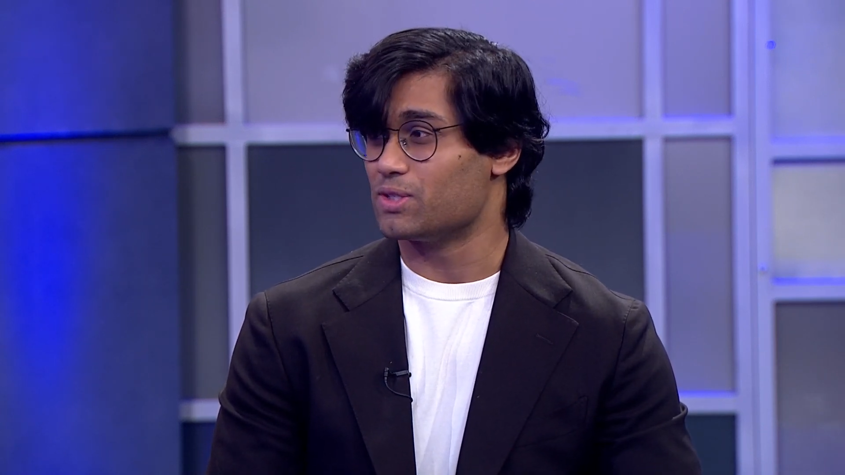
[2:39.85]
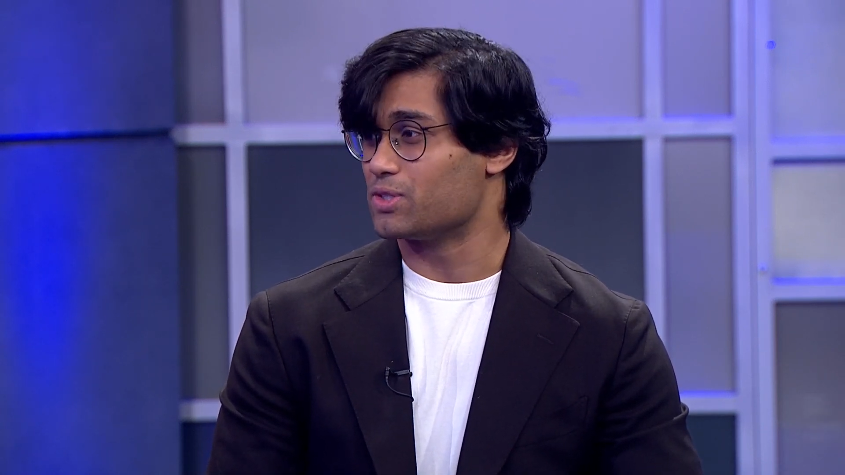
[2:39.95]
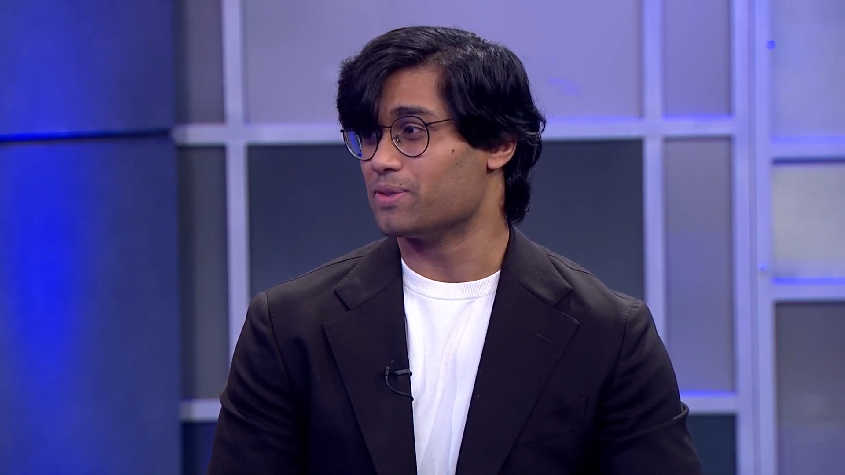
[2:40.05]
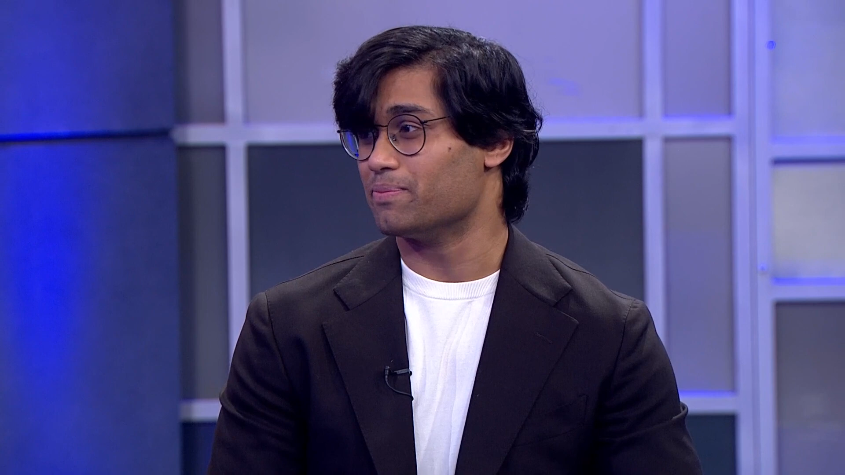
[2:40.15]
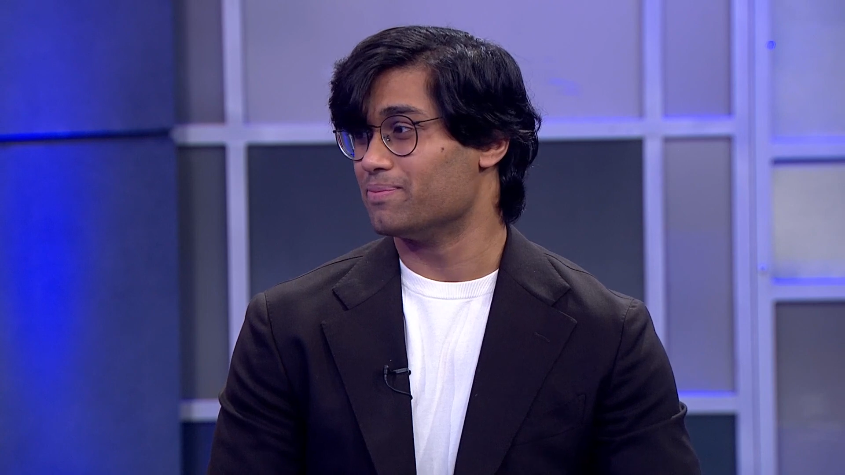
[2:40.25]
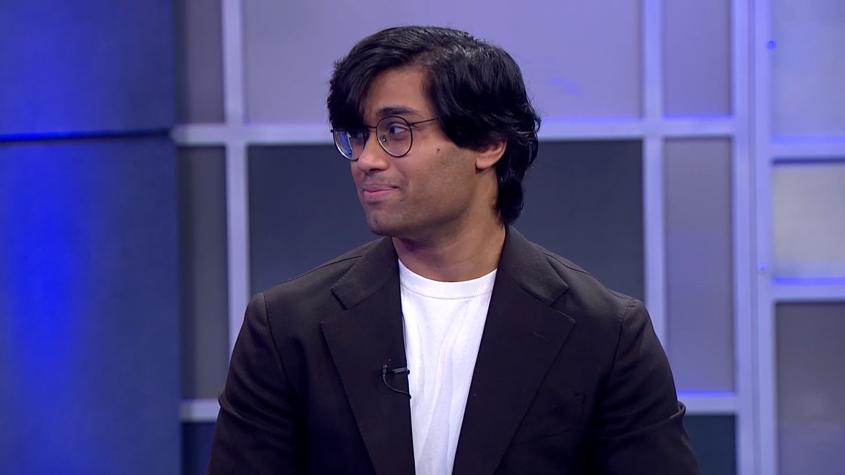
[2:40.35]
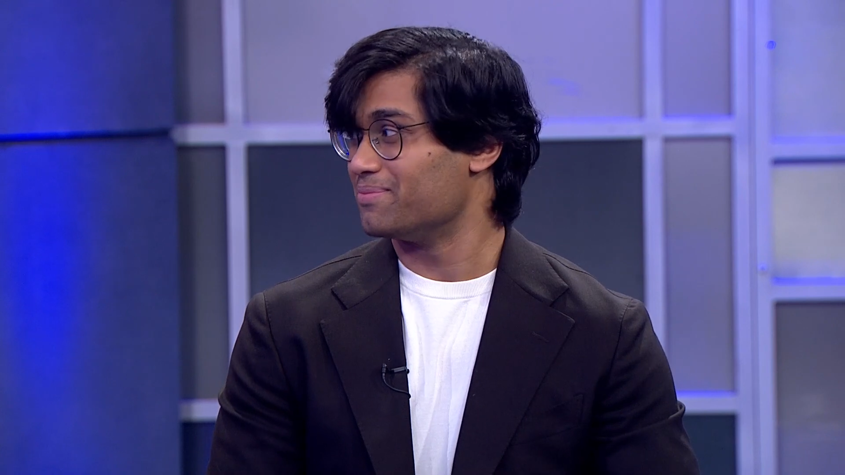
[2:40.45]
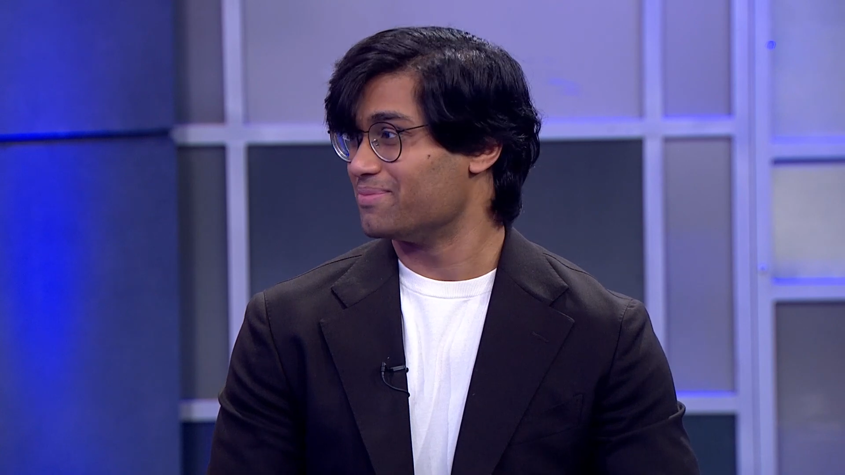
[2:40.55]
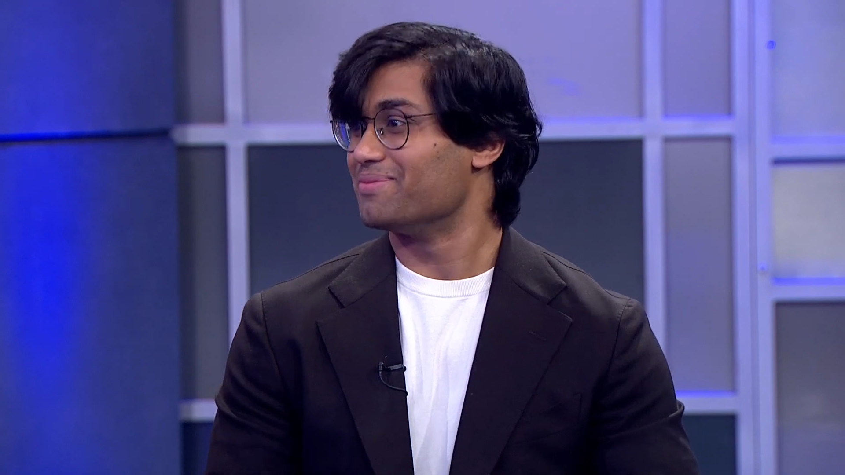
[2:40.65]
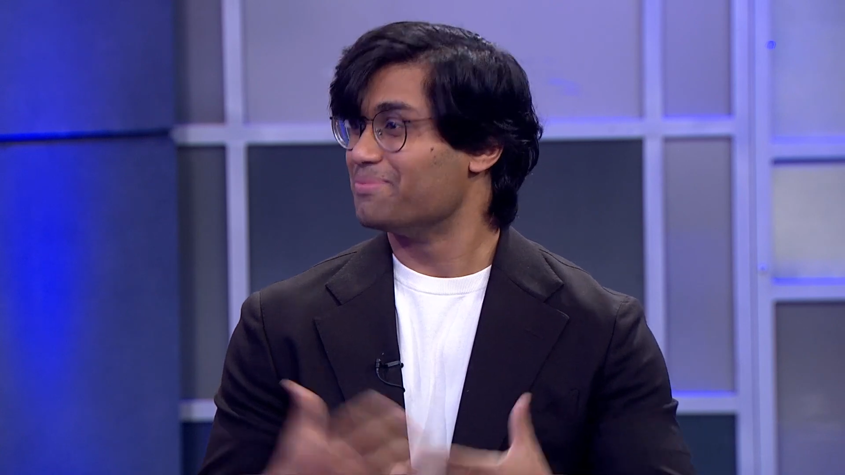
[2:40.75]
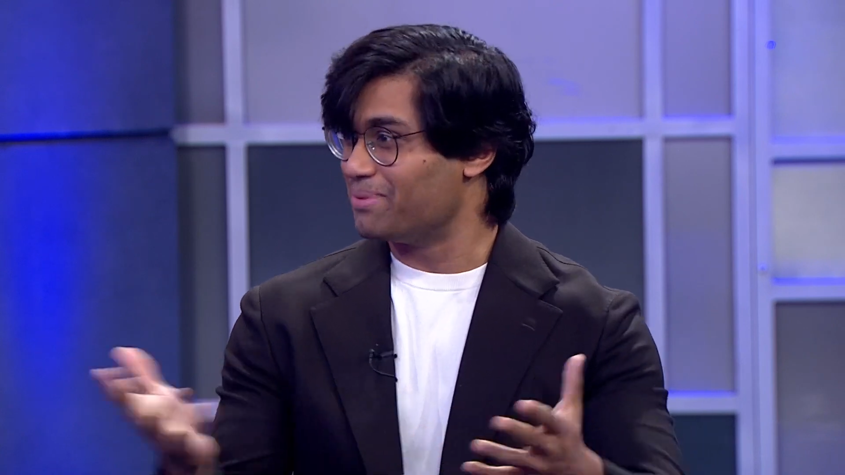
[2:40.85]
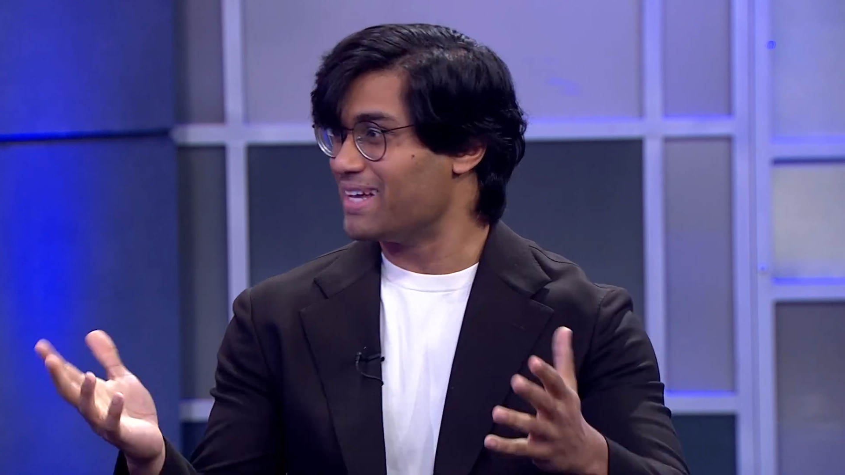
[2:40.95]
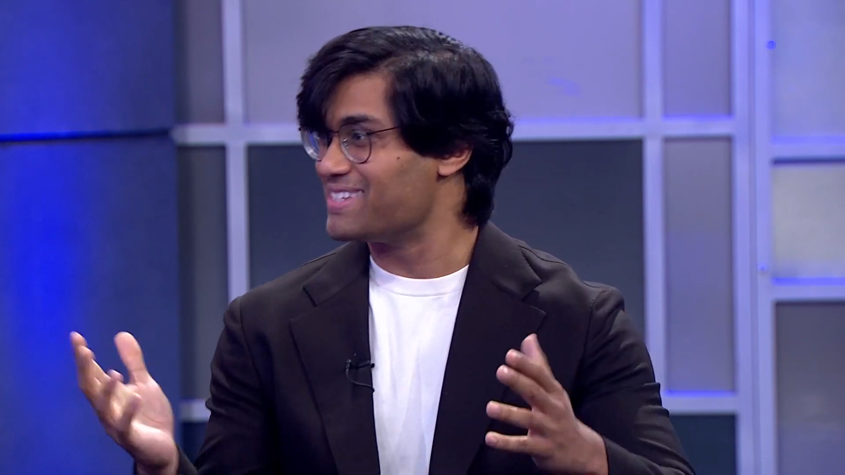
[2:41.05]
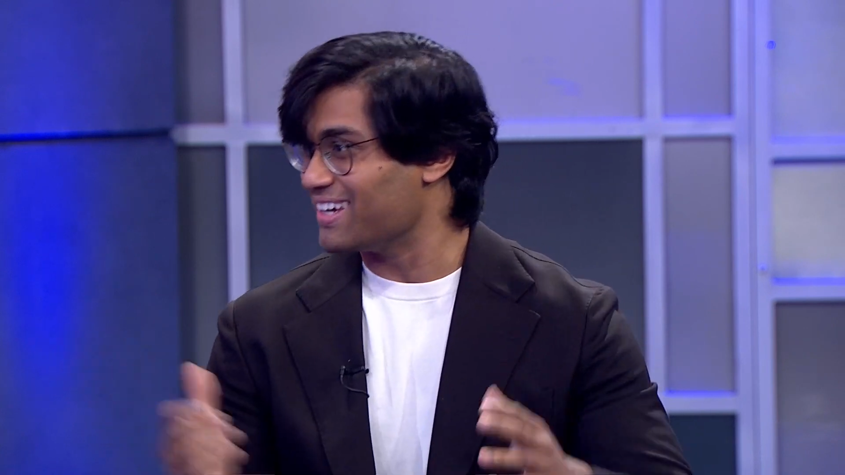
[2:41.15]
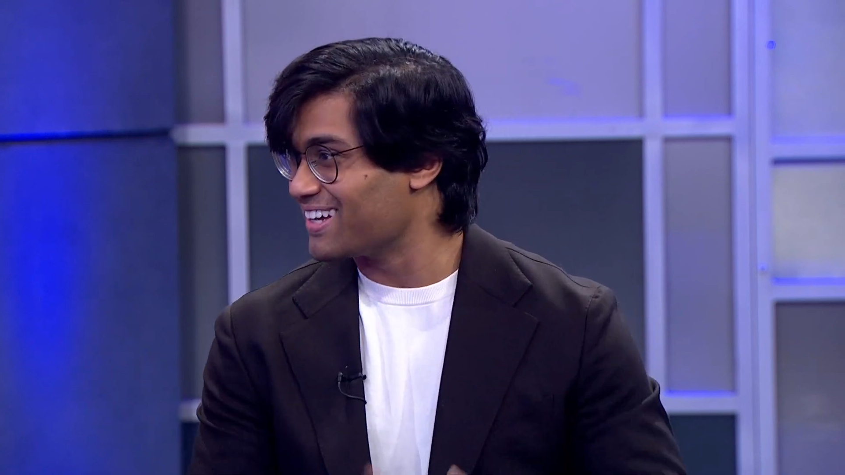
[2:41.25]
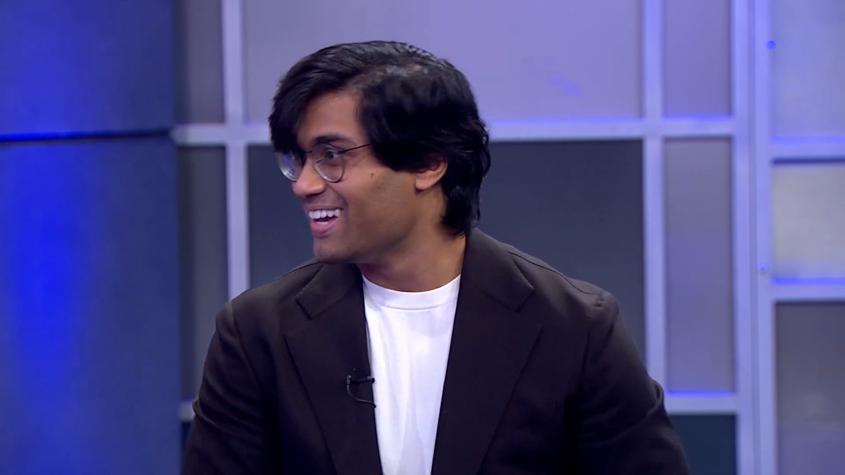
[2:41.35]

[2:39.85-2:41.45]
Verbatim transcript: such a blessing.